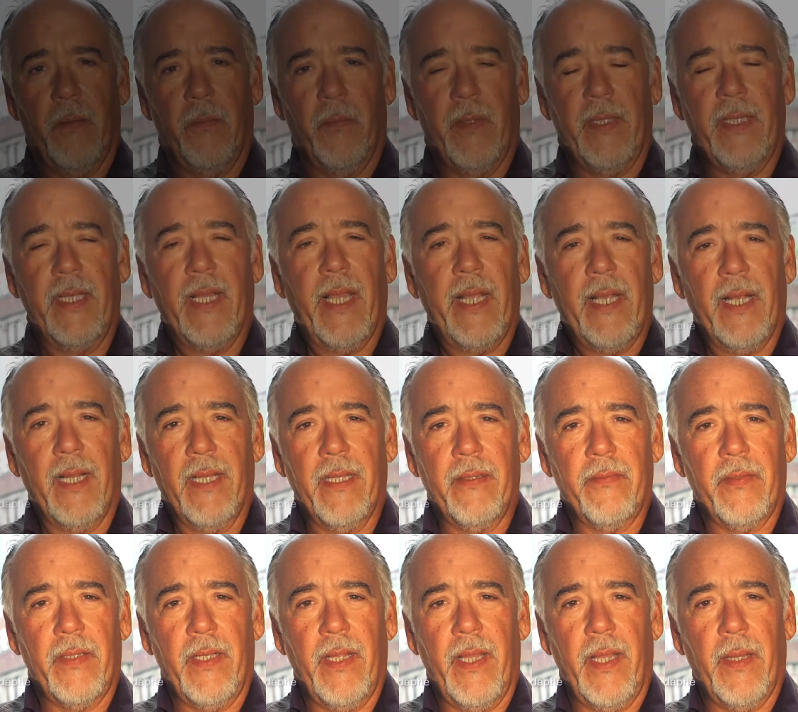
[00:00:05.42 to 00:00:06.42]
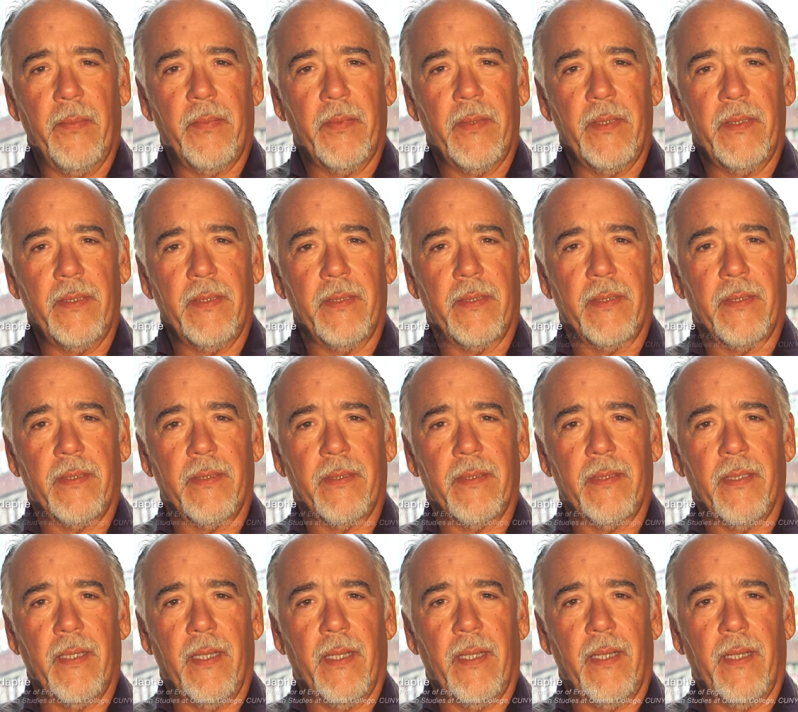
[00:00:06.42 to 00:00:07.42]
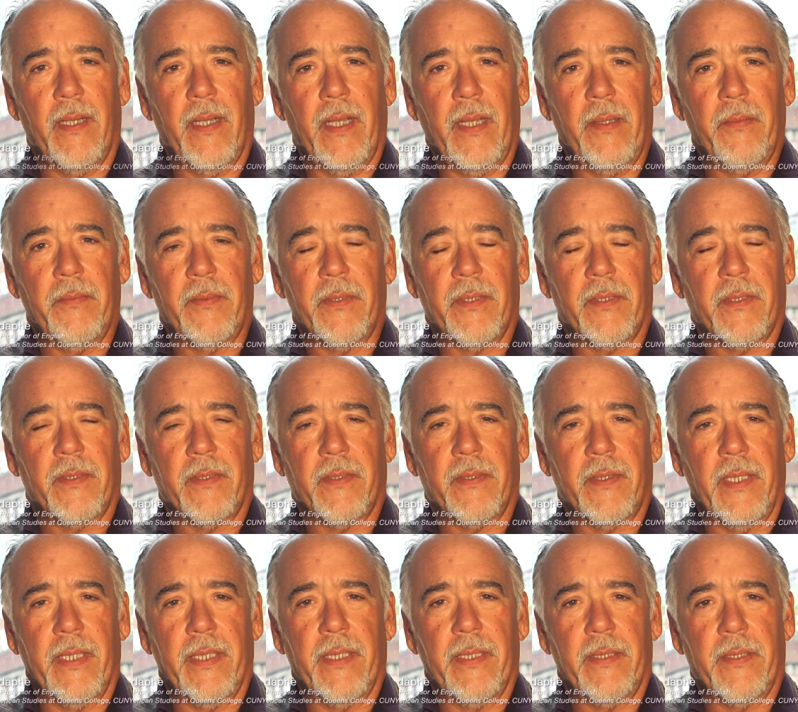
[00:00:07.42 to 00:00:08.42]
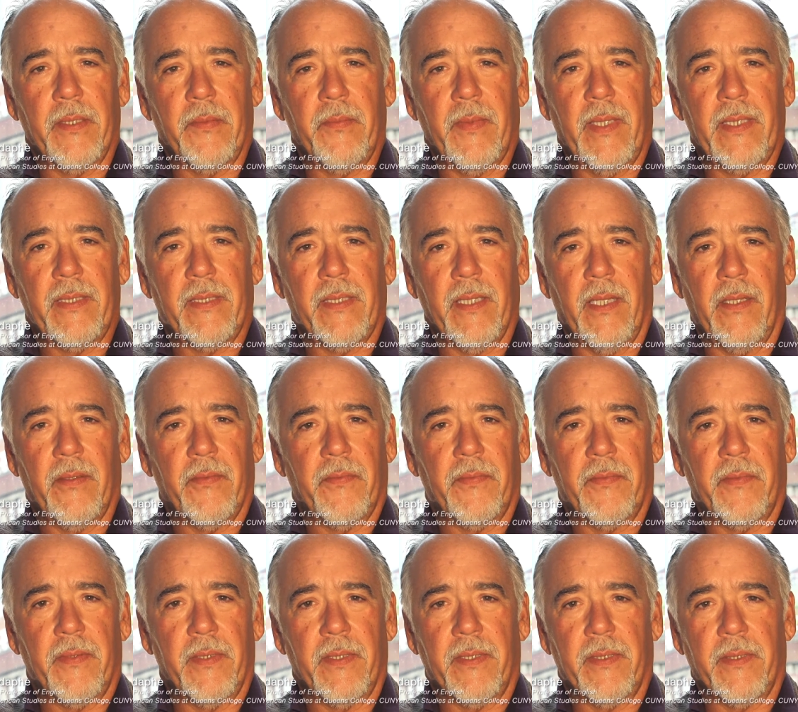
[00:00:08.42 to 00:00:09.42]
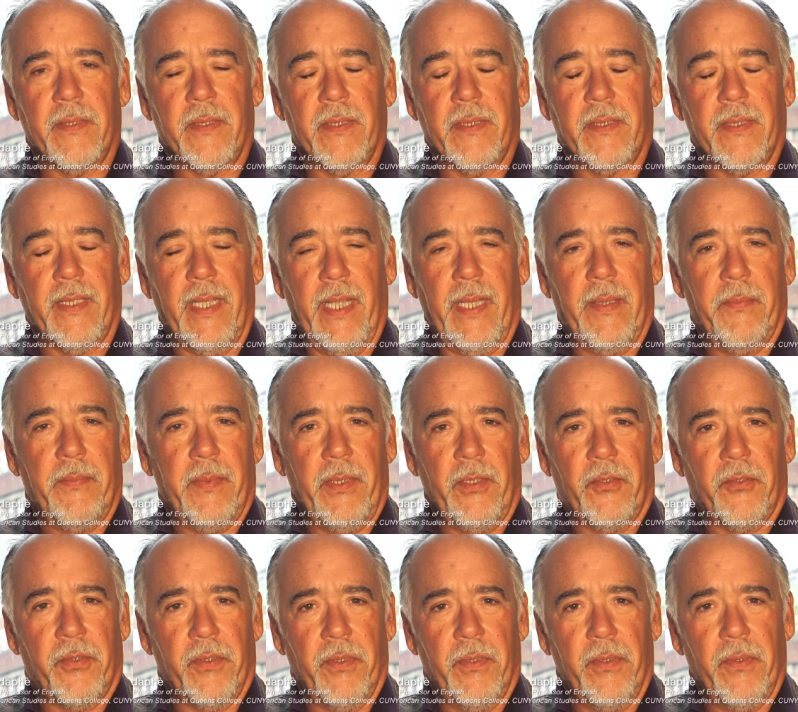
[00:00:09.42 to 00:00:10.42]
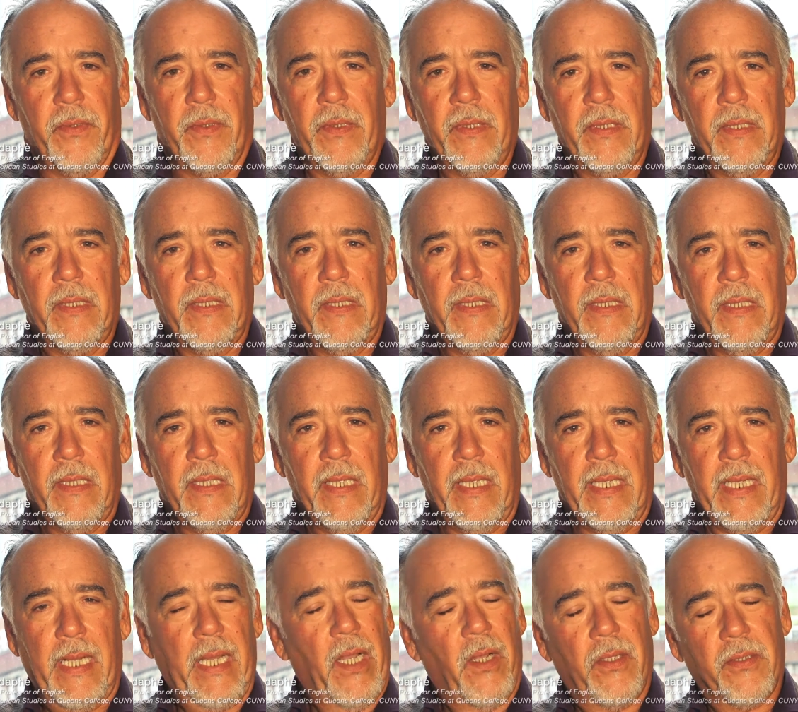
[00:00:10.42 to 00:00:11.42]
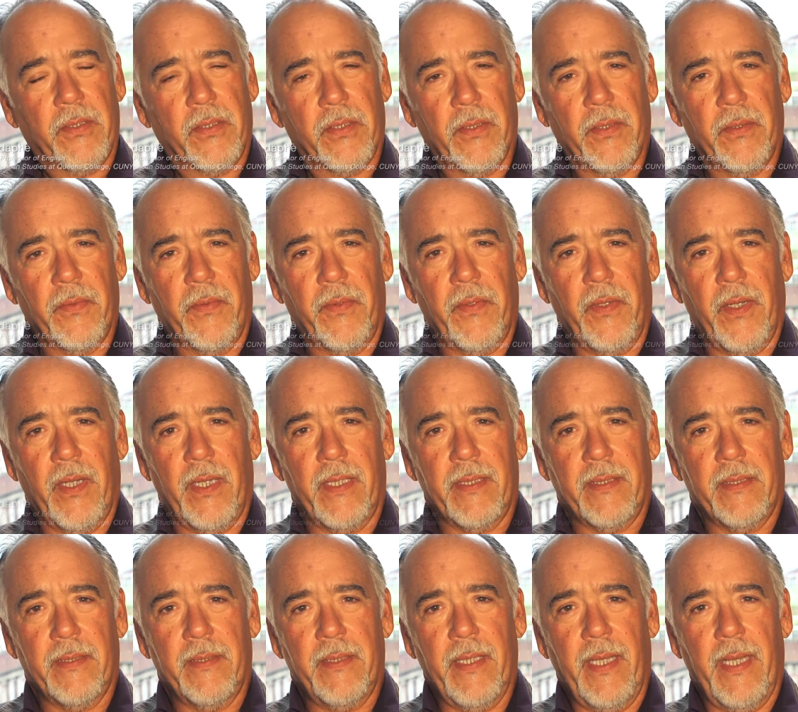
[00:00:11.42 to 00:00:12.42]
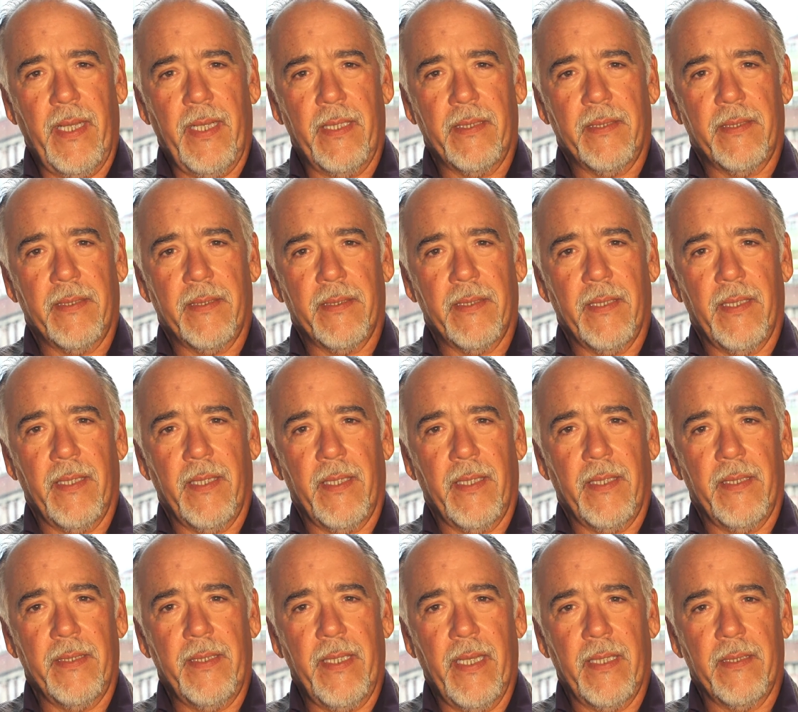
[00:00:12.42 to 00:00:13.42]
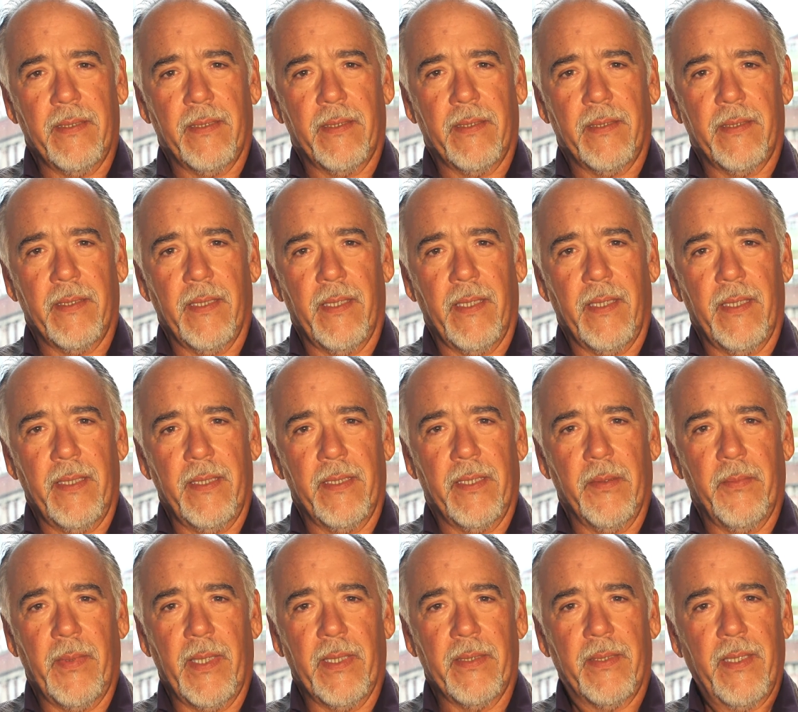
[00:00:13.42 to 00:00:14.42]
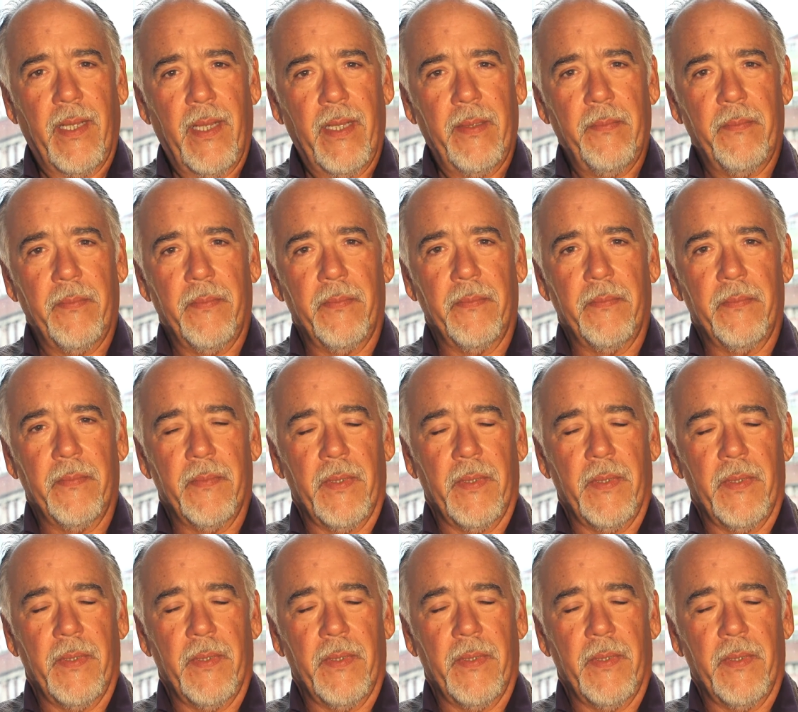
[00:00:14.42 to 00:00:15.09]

When 9/11 happened, I was thinking to myself, this can't be true. And I also thought that, it's about time